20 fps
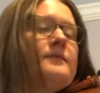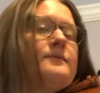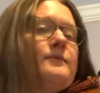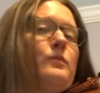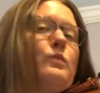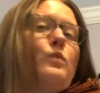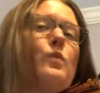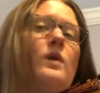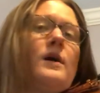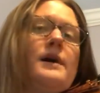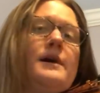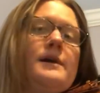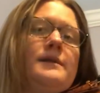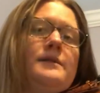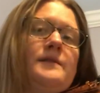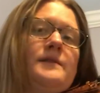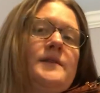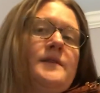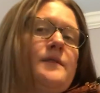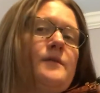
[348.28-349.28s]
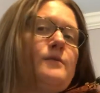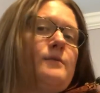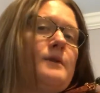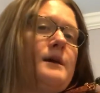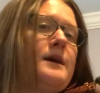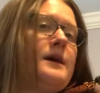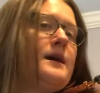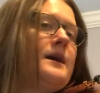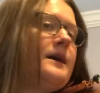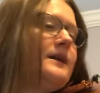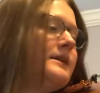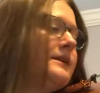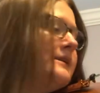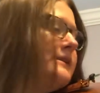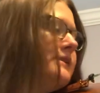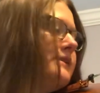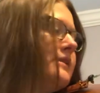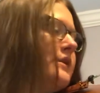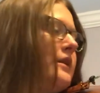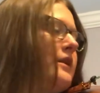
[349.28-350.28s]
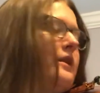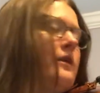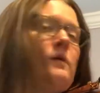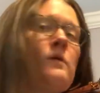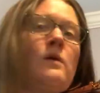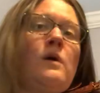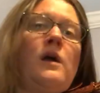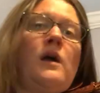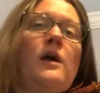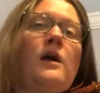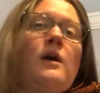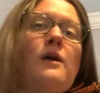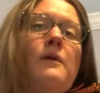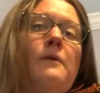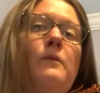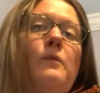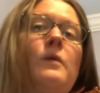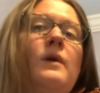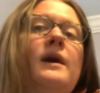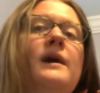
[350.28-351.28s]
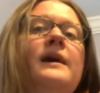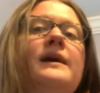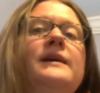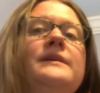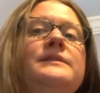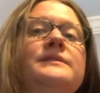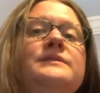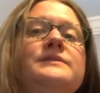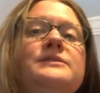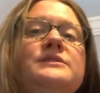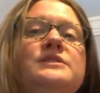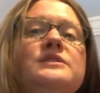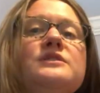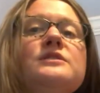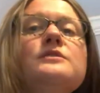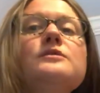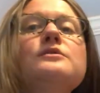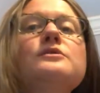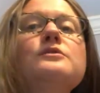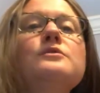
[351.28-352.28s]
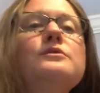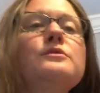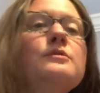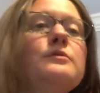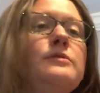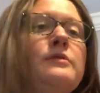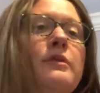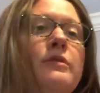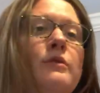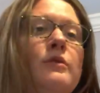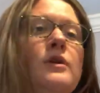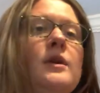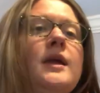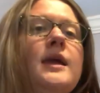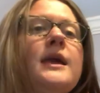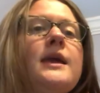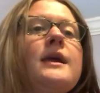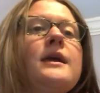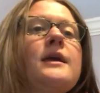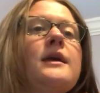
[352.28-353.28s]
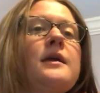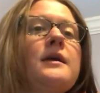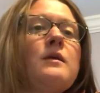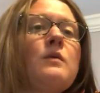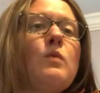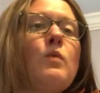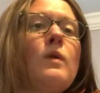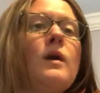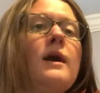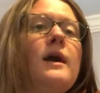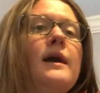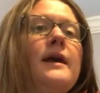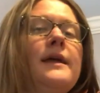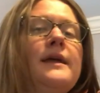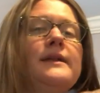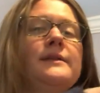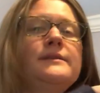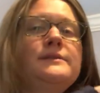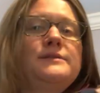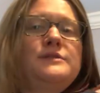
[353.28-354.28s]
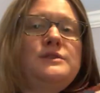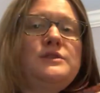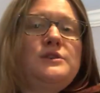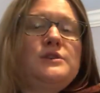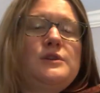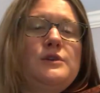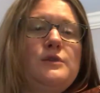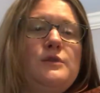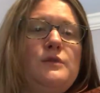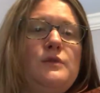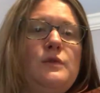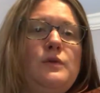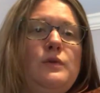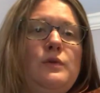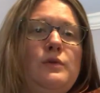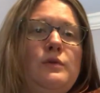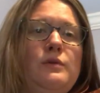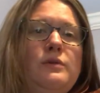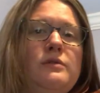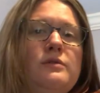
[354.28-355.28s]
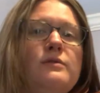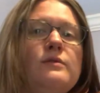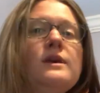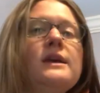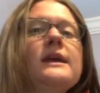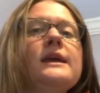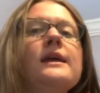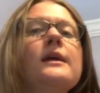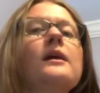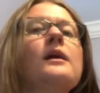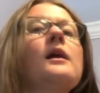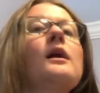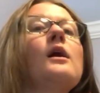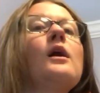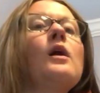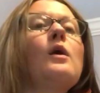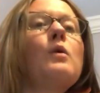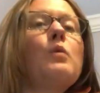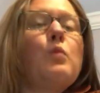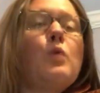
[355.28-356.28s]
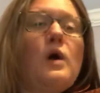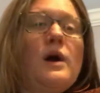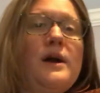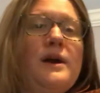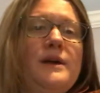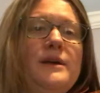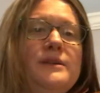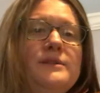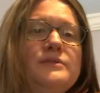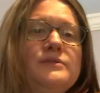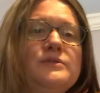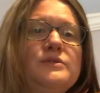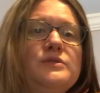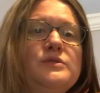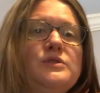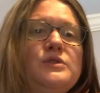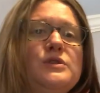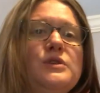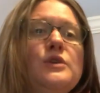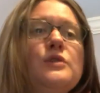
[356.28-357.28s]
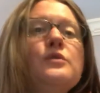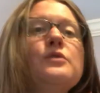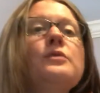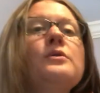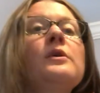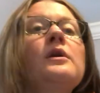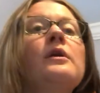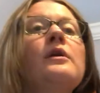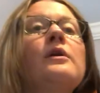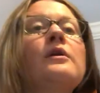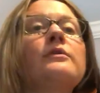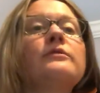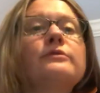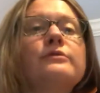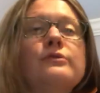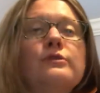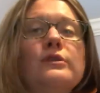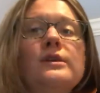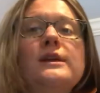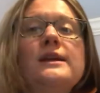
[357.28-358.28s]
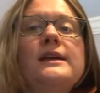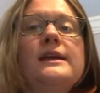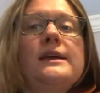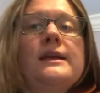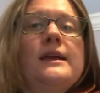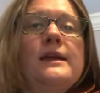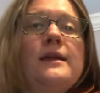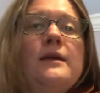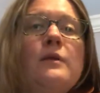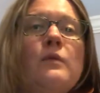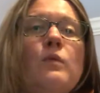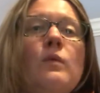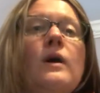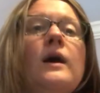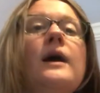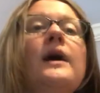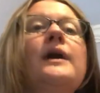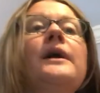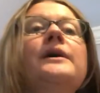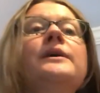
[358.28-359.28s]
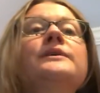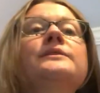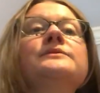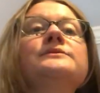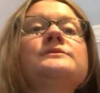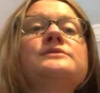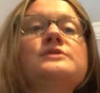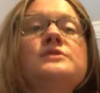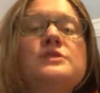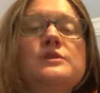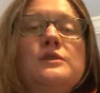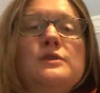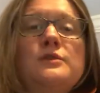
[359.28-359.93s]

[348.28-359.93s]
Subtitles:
1, ready, go. 1, 2, 3. 1, 2, 3. 1, 2, 3. 1, 2,